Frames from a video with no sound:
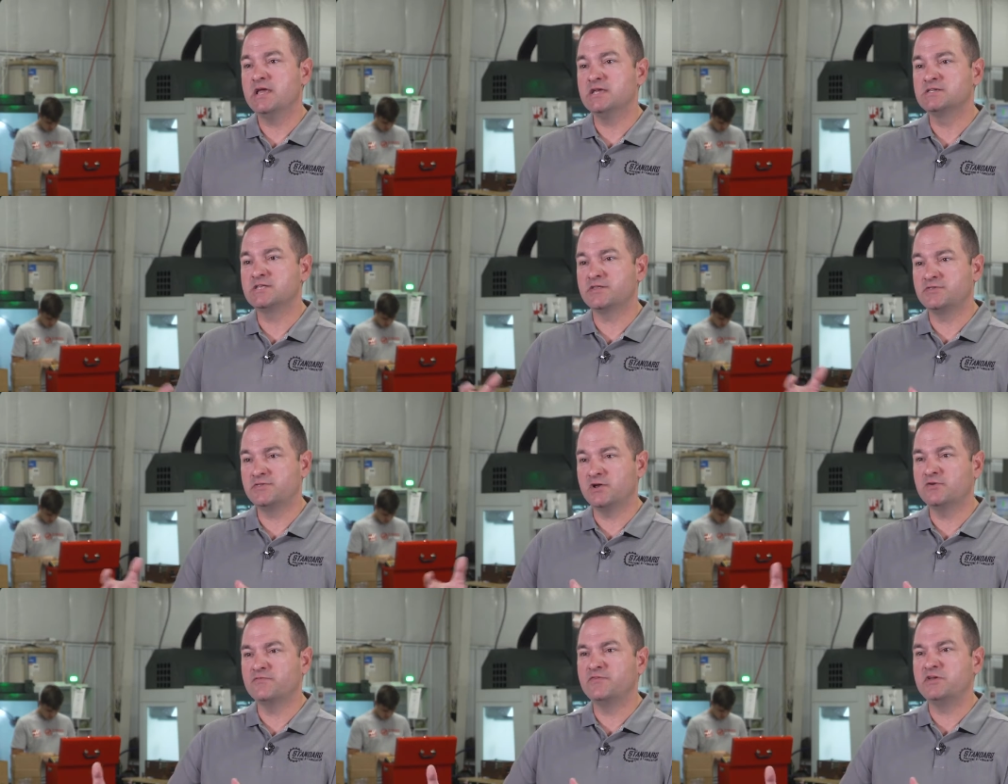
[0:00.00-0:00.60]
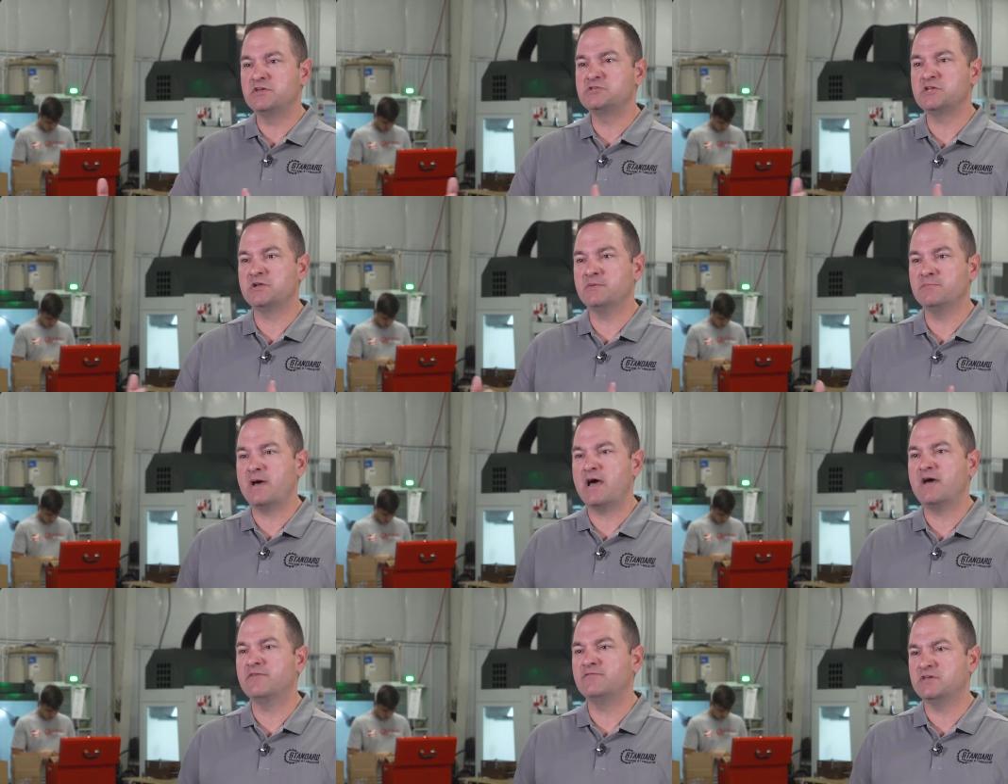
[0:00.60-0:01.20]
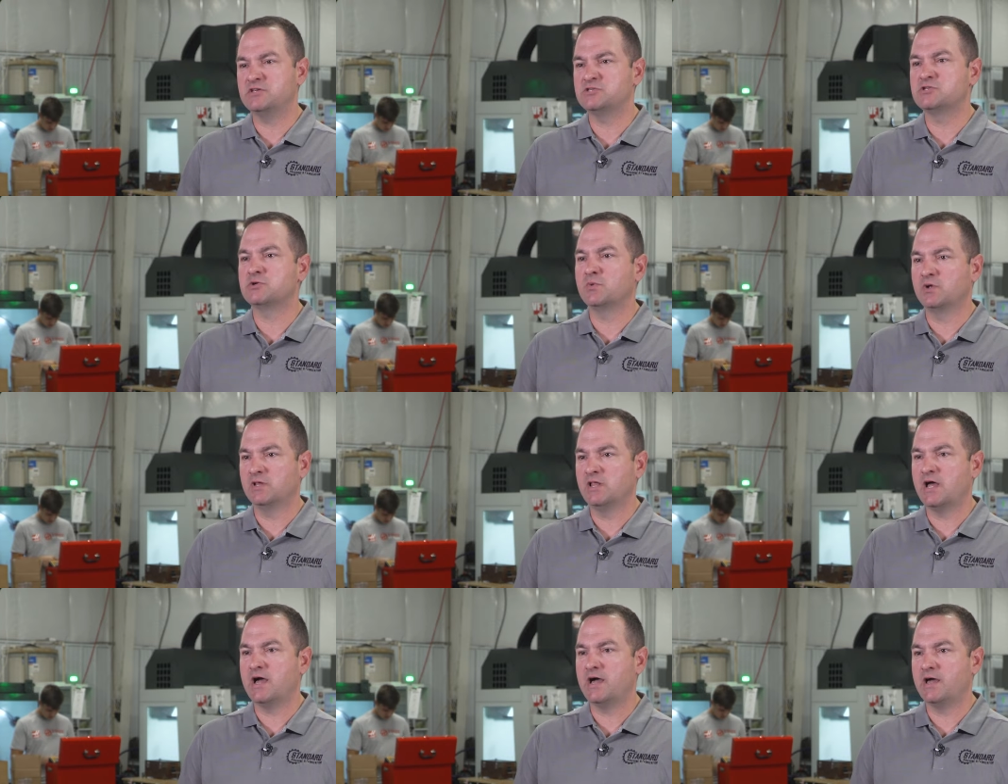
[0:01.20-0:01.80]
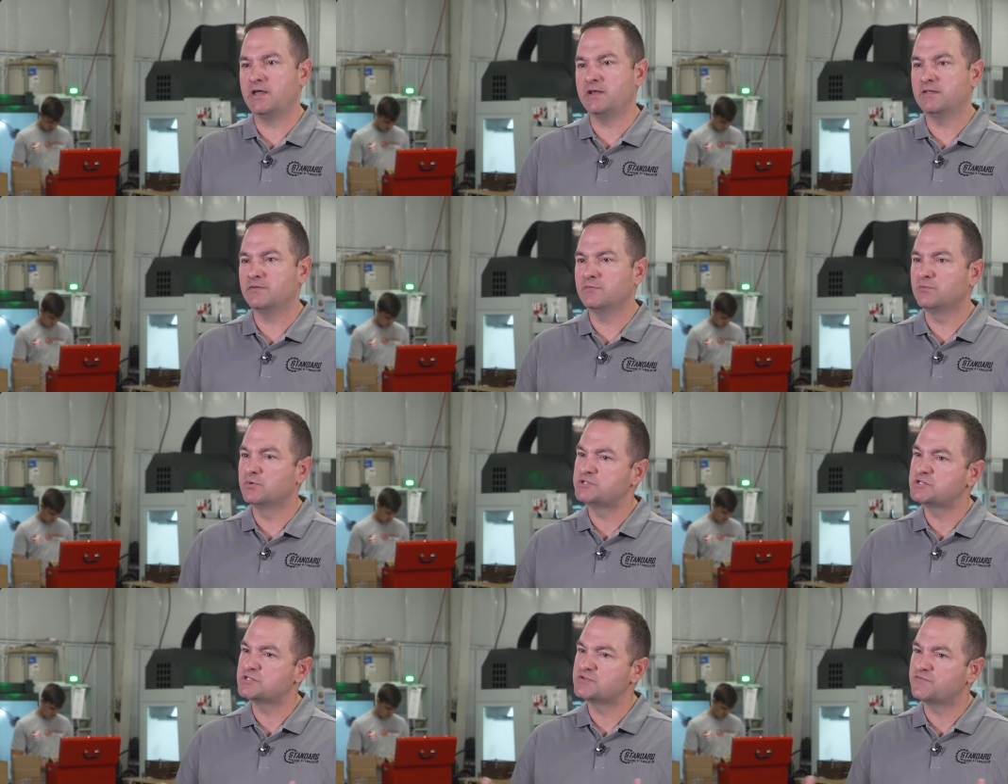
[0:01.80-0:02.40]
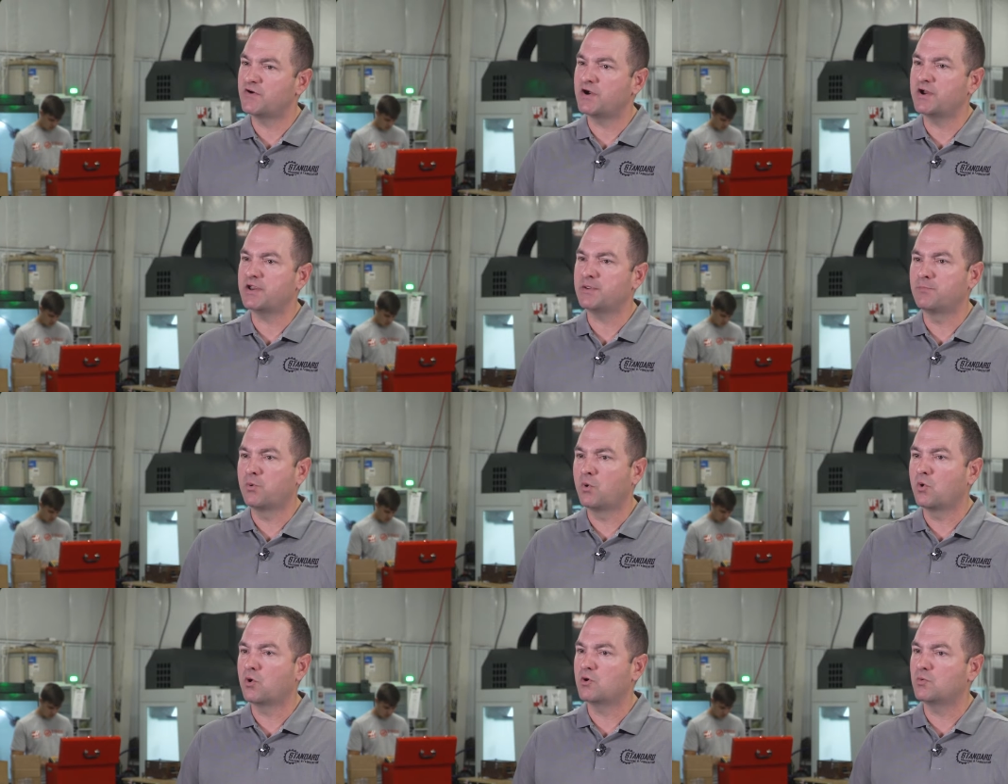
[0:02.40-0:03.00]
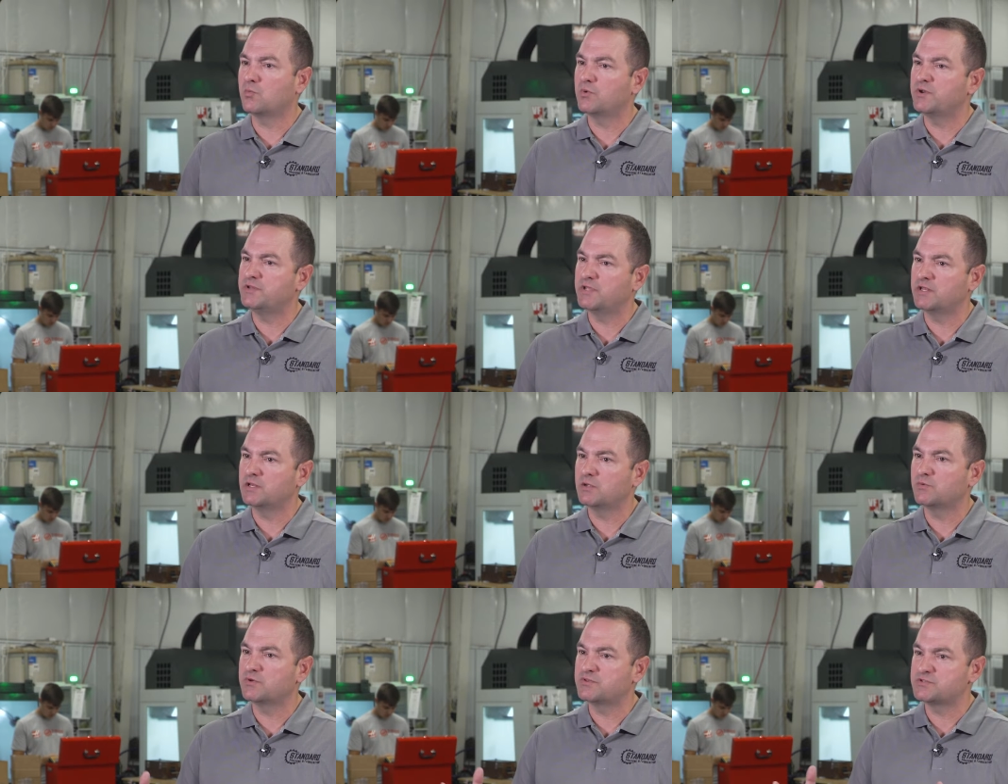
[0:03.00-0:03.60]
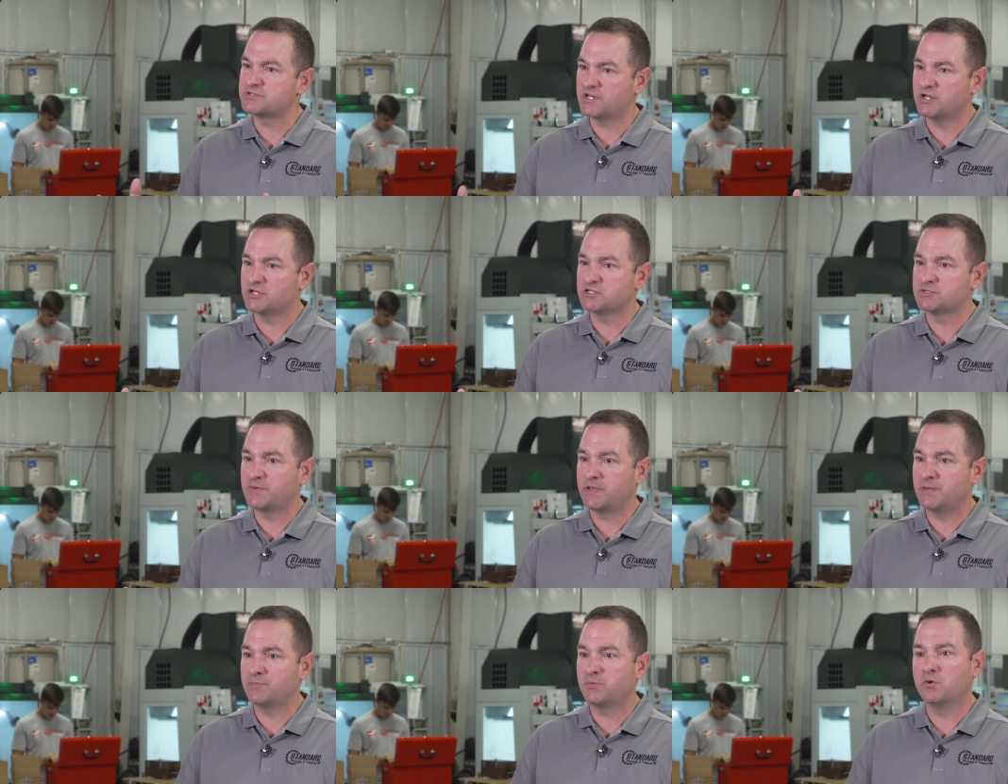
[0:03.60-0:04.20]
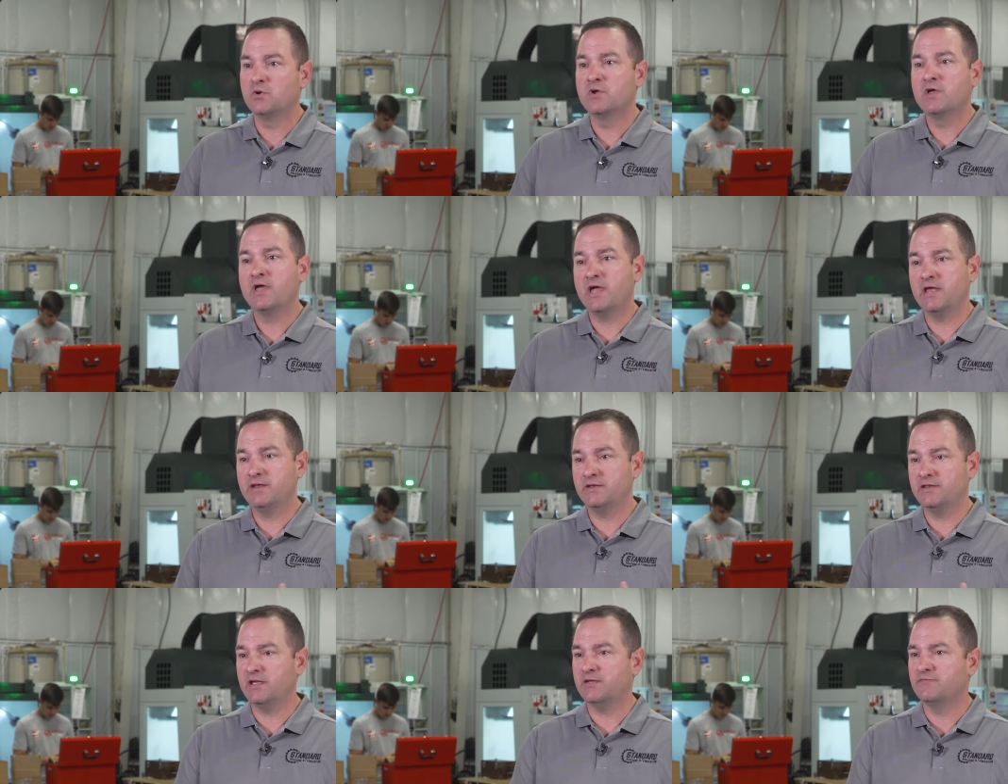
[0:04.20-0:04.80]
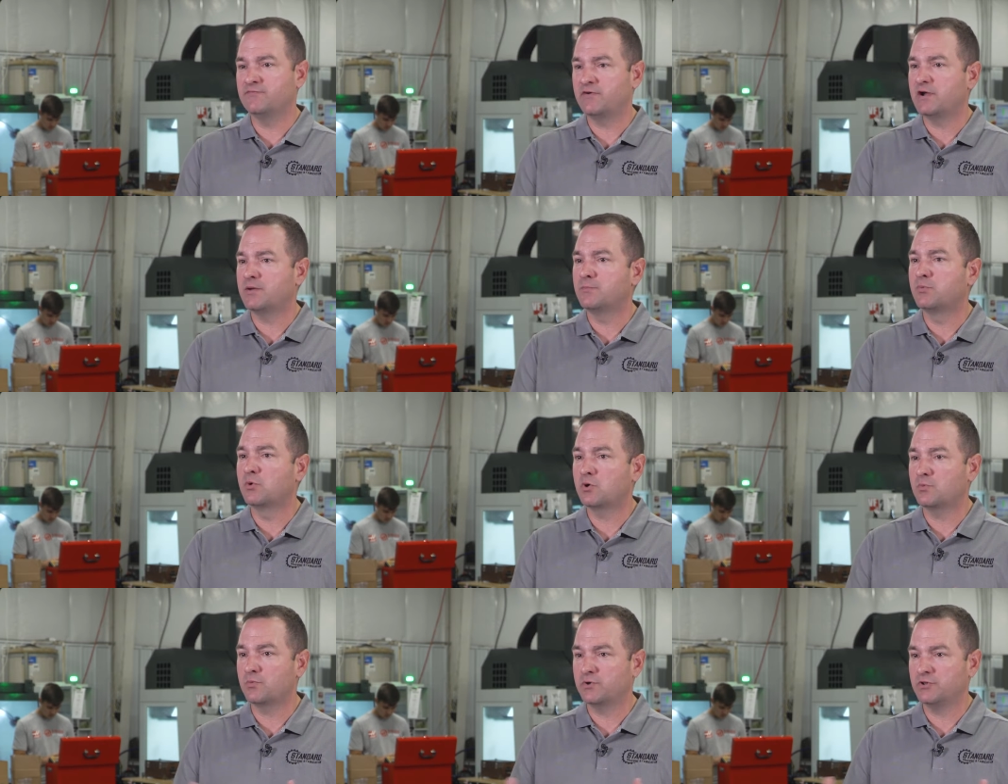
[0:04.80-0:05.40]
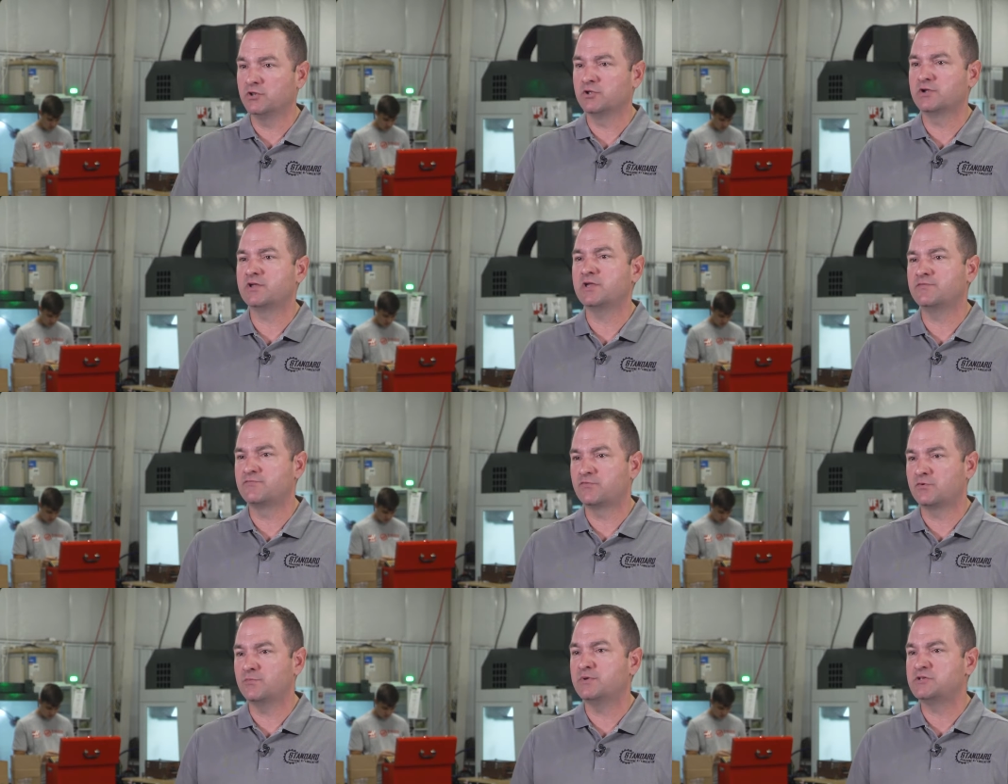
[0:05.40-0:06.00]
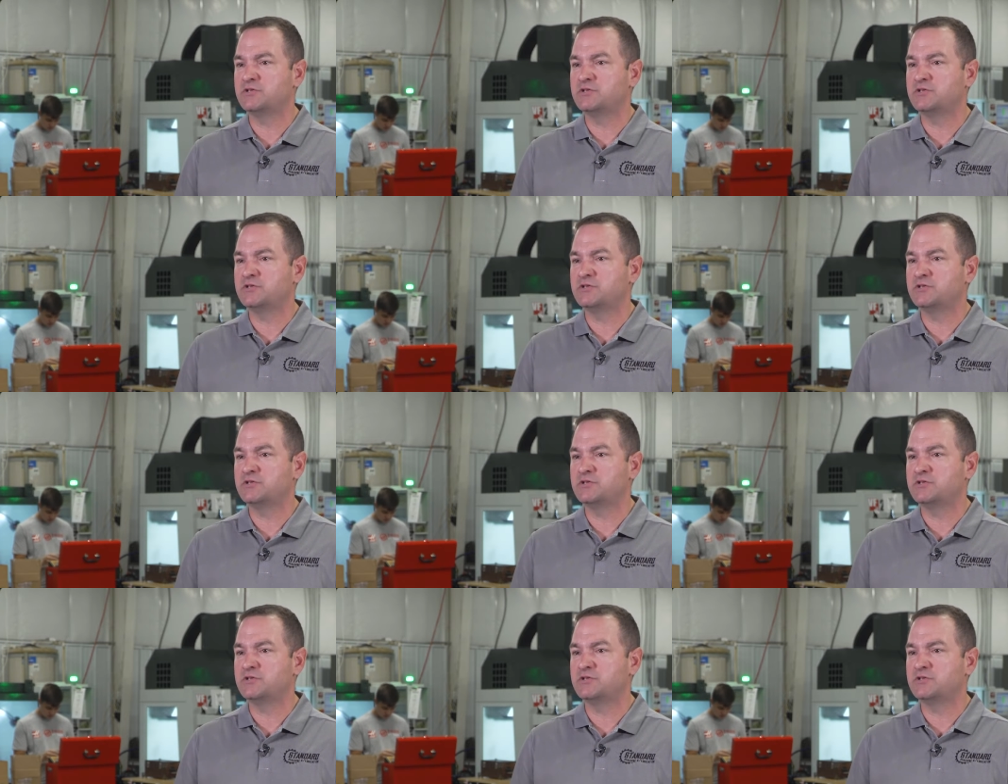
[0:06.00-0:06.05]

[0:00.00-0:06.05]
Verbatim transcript: is that their vision and my vision align, which is very important when dealing with salespeople and, and very important when looking for